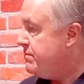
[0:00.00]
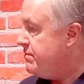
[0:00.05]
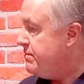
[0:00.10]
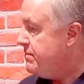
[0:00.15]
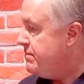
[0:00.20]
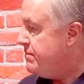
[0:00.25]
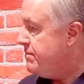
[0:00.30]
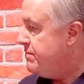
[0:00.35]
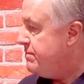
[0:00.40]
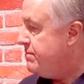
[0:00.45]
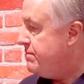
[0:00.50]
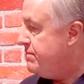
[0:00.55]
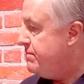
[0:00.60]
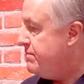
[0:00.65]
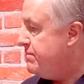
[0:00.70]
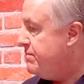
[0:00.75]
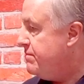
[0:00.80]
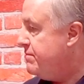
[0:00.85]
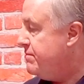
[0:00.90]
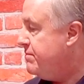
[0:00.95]

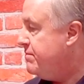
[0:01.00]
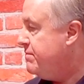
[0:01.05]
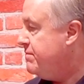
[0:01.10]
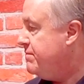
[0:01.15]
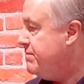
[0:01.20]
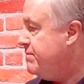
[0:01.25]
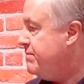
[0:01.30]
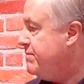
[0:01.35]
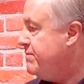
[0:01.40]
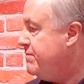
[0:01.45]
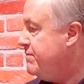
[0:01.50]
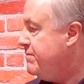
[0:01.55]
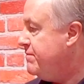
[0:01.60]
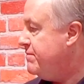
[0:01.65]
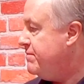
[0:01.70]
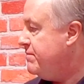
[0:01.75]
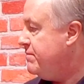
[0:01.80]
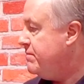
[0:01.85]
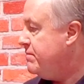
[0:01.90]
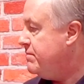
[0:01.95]

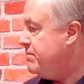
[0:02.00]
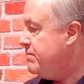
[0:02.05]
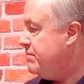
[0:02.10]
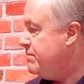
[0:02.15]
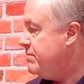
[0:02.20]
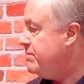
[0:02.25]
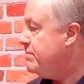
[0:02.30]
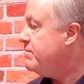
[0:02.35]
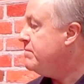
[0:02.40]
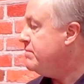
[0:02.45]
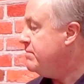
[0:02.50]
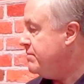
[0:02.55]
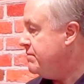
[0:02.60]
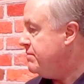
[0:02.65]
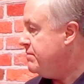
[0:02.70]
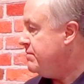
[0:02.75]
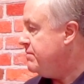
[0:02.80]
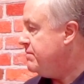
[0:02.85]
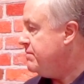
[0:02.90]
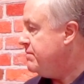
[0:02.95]

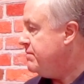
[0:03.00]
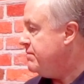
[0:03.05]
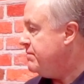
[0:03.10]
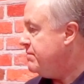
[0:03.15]
No words are spoken by the person on screen.